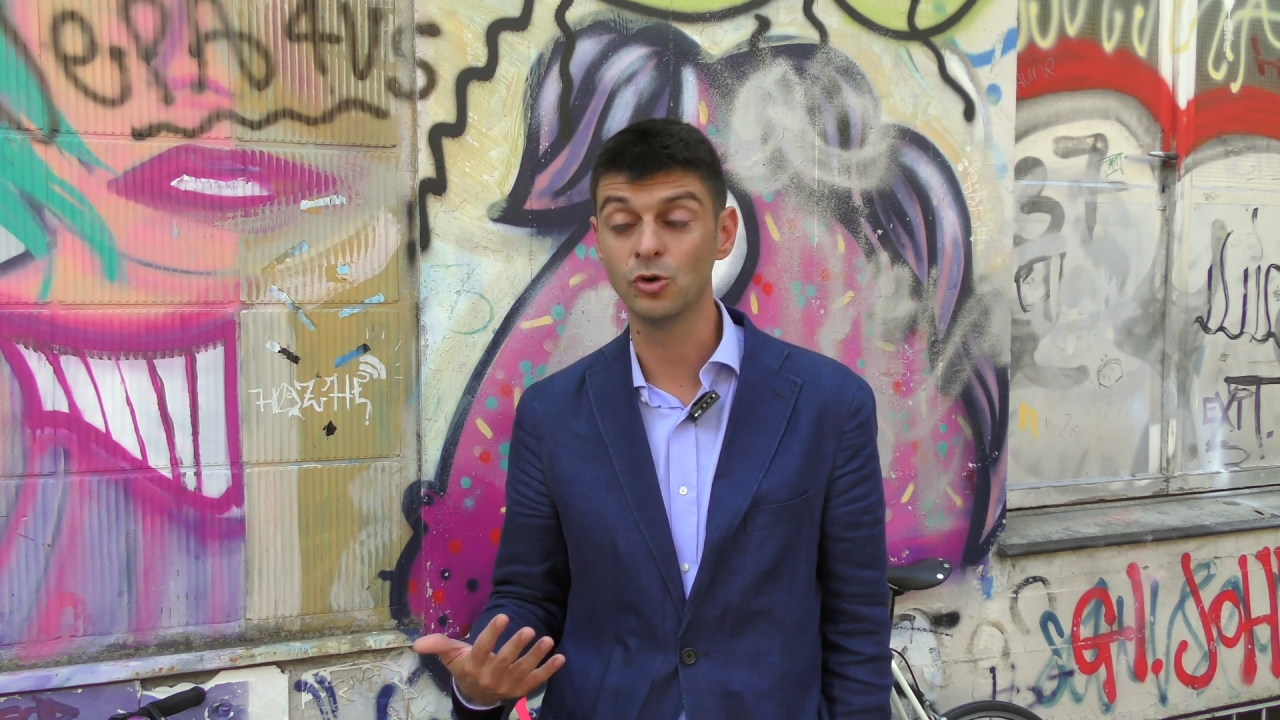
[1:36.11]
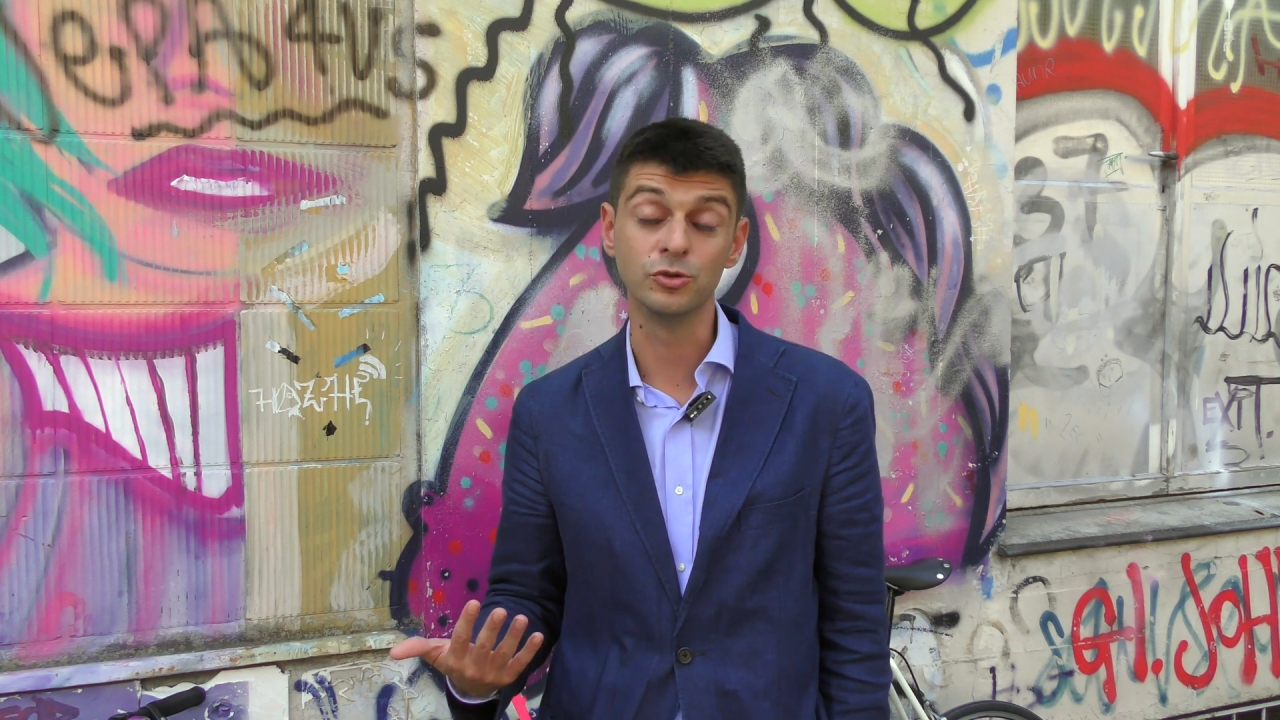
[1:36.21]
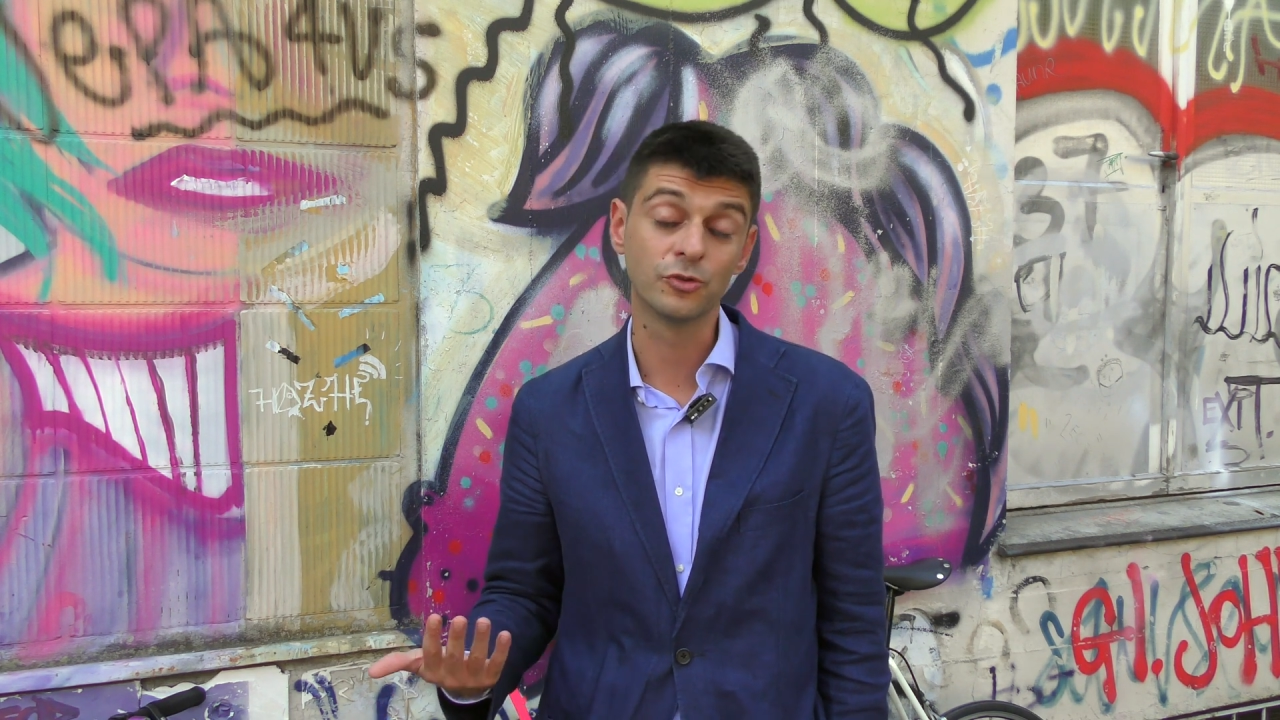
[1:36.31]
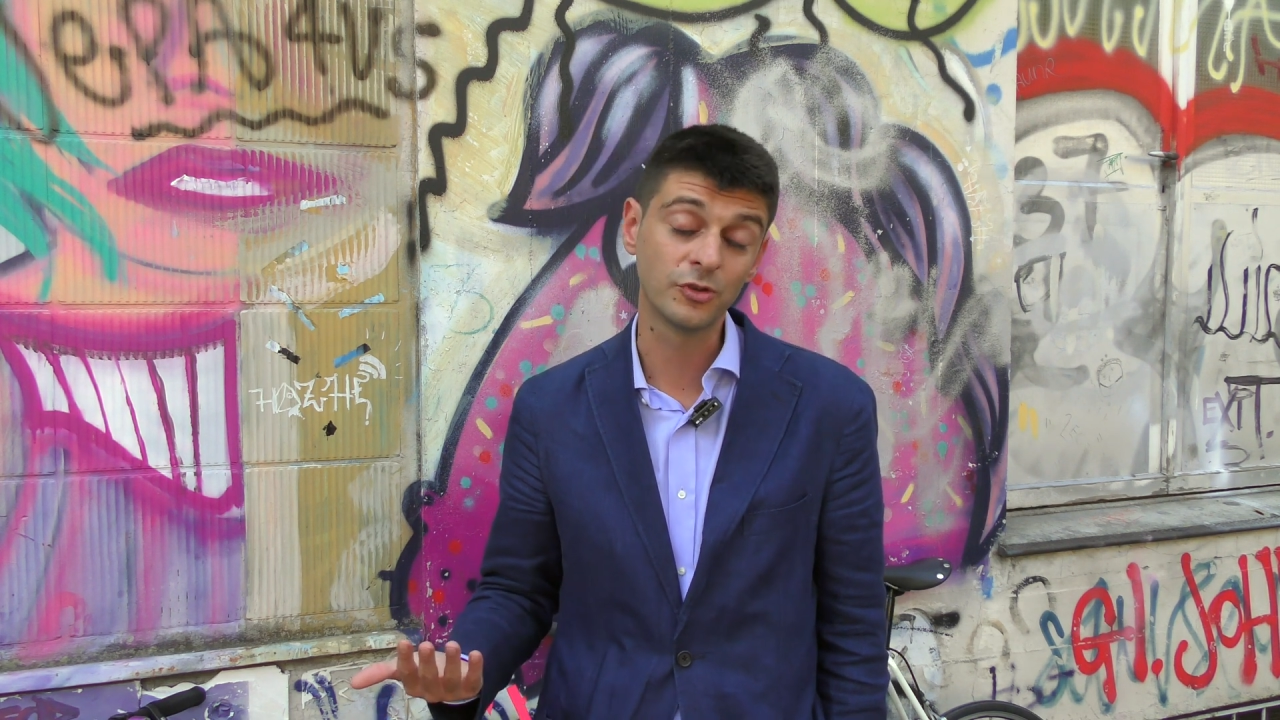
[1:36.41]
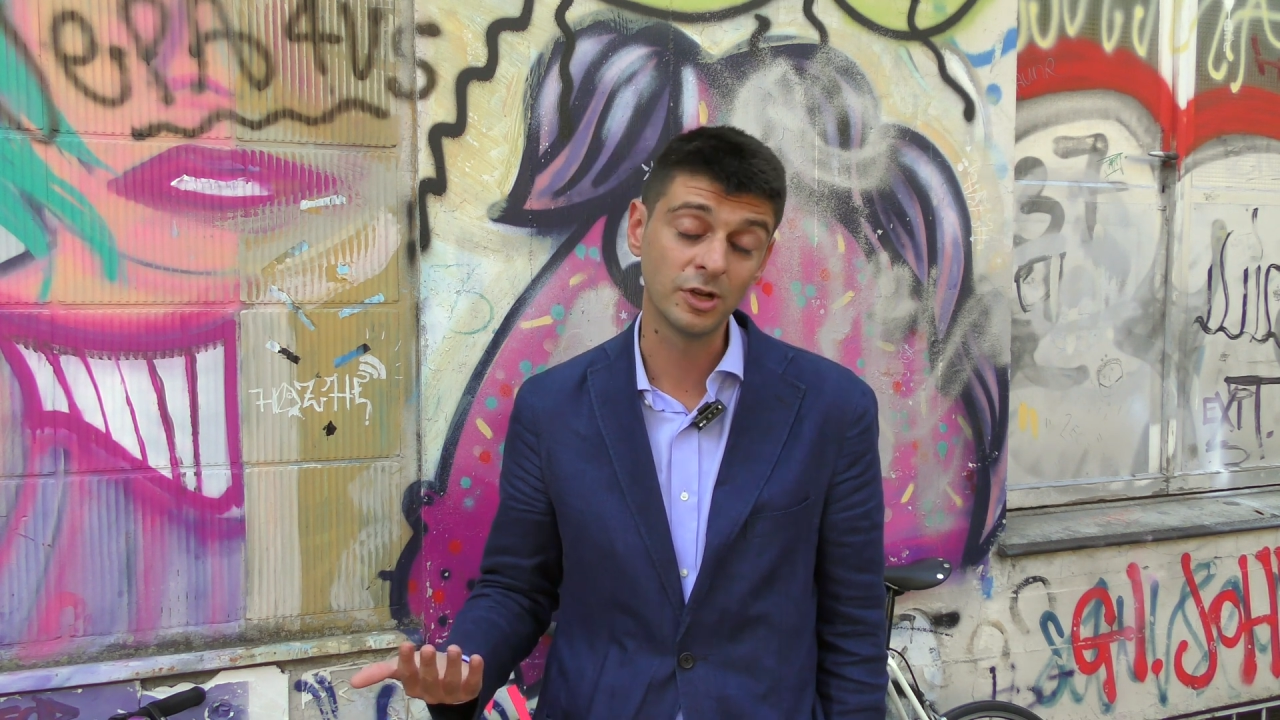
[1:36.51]
or
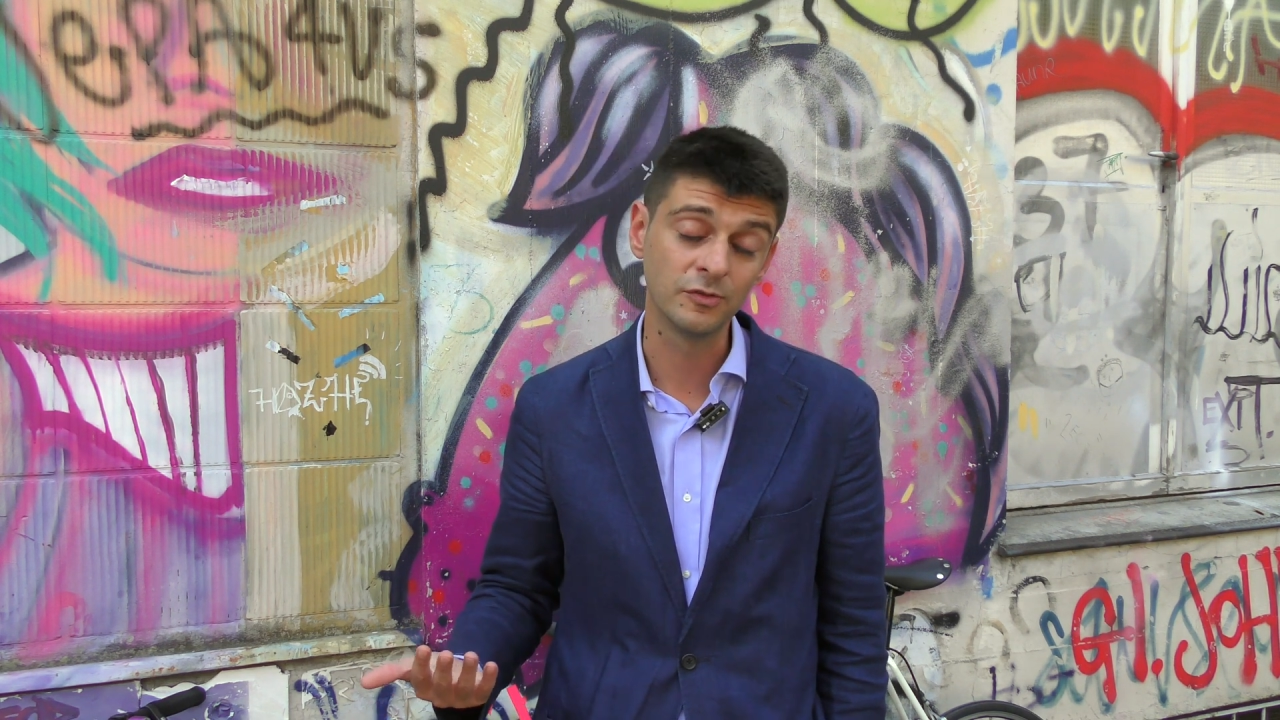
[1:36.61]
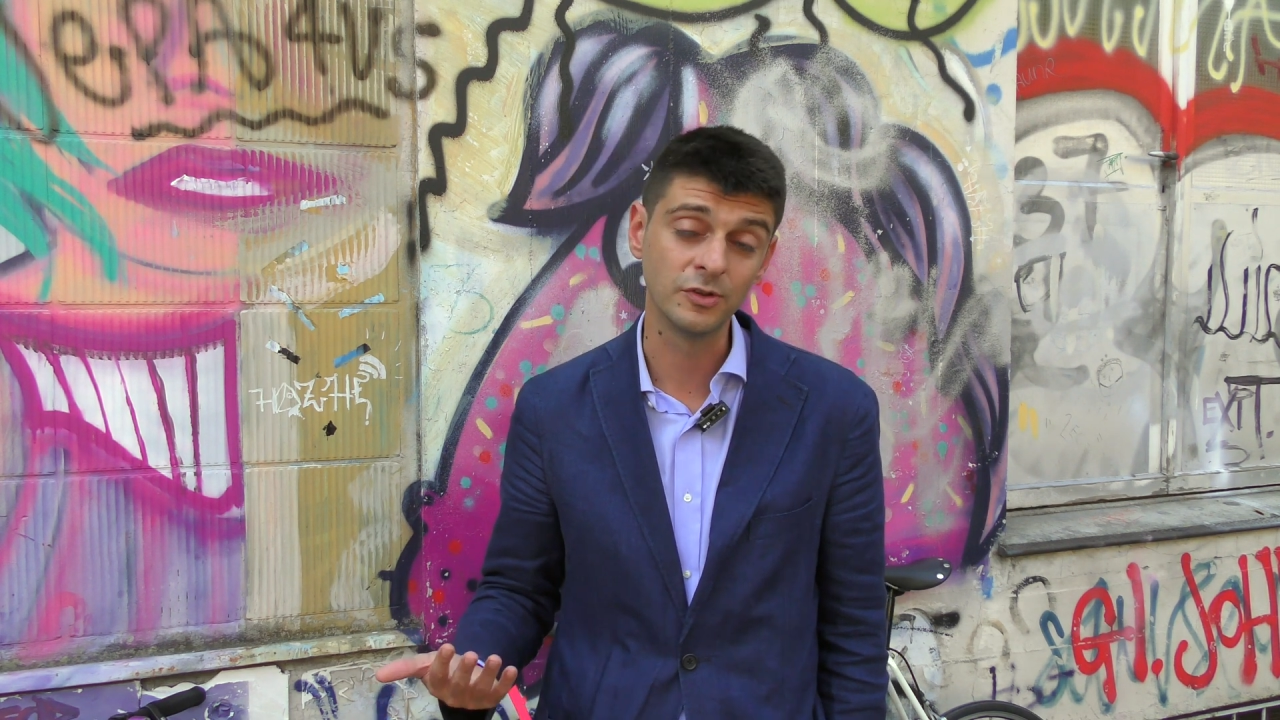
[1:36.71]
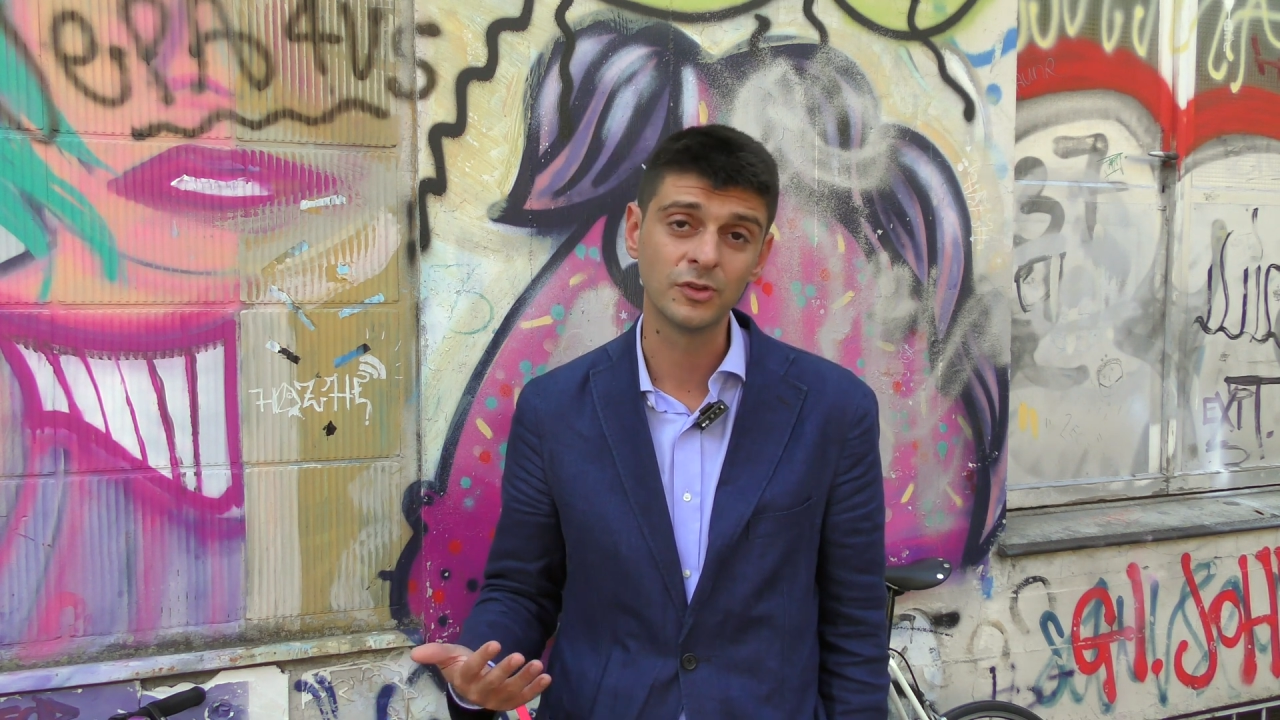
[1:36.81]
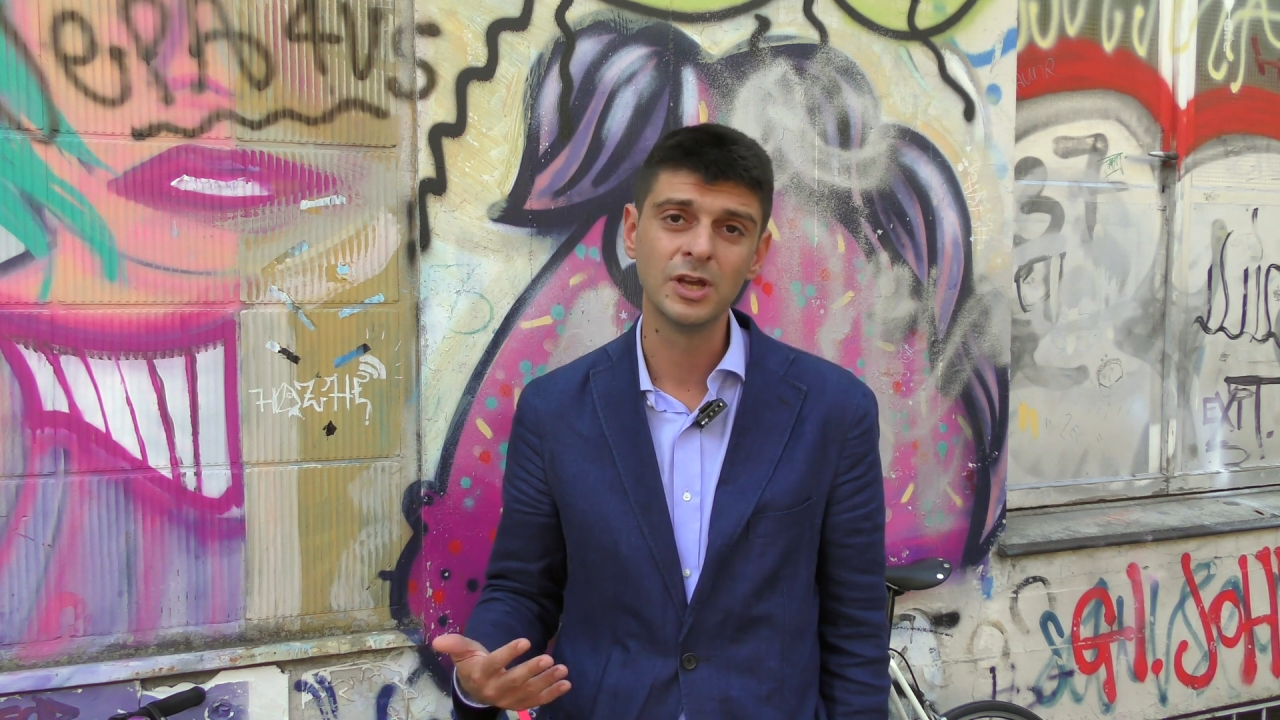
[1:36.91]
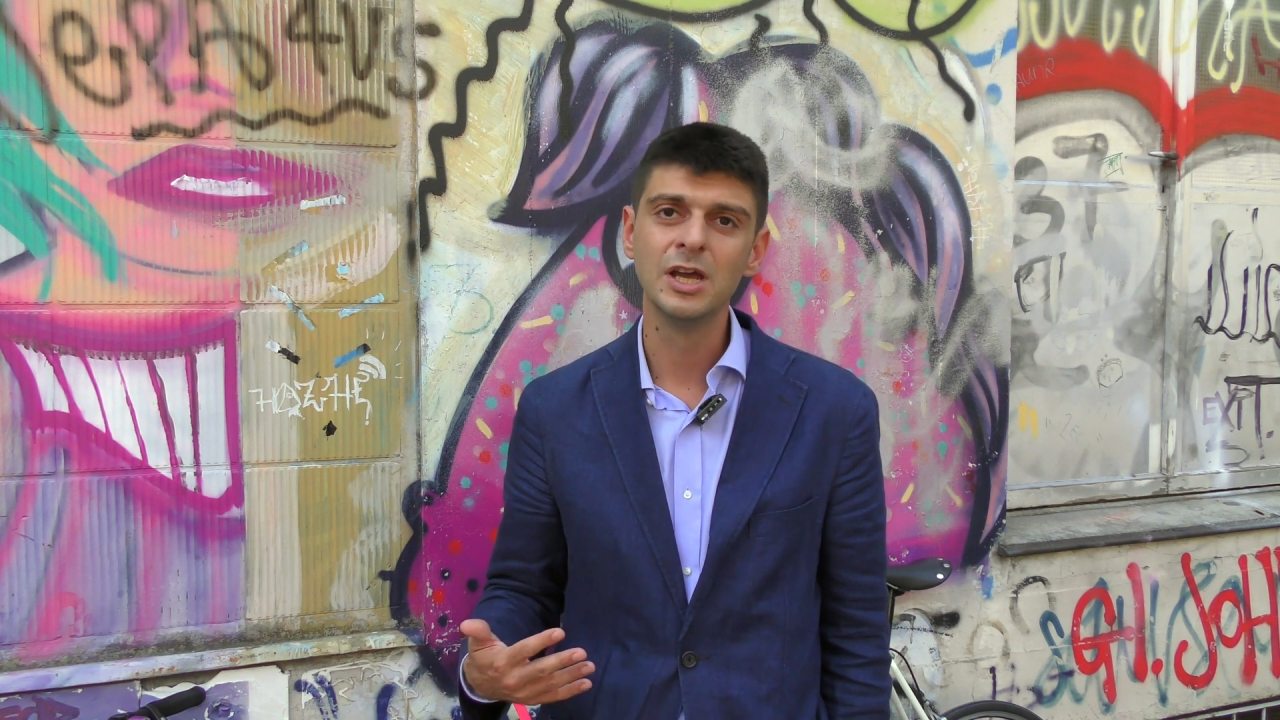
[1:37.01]
your
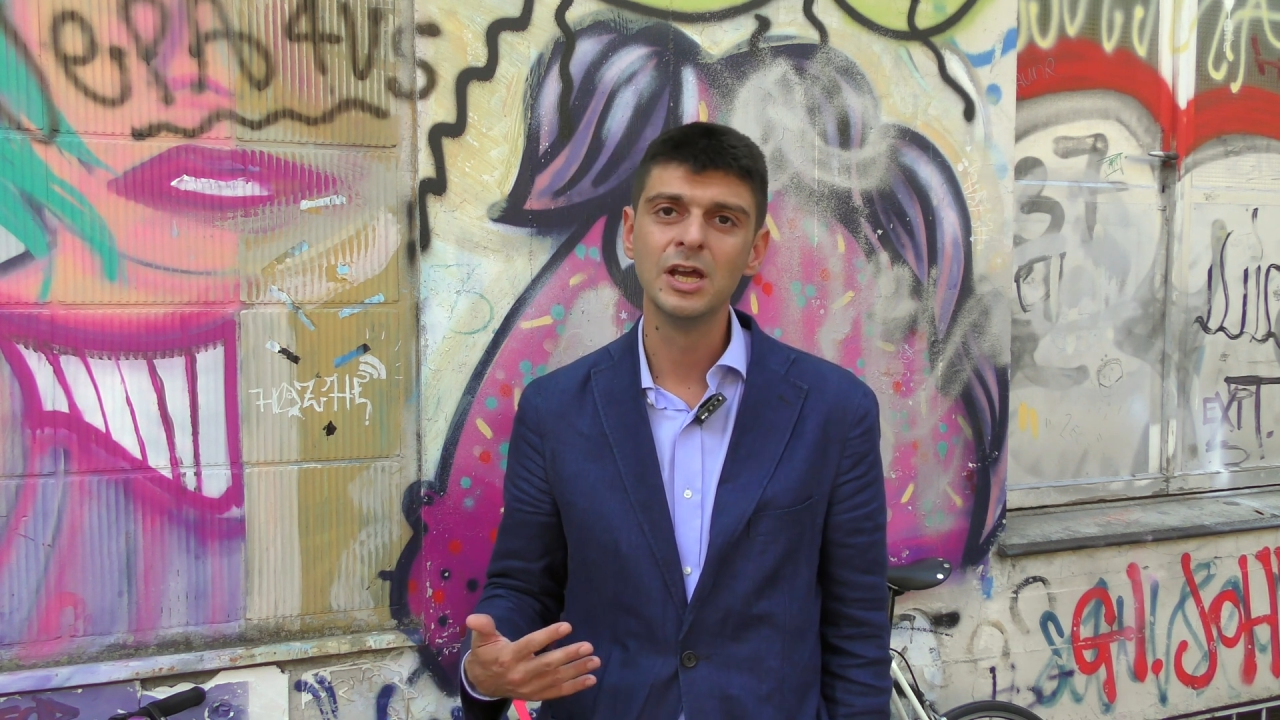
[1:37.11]
service.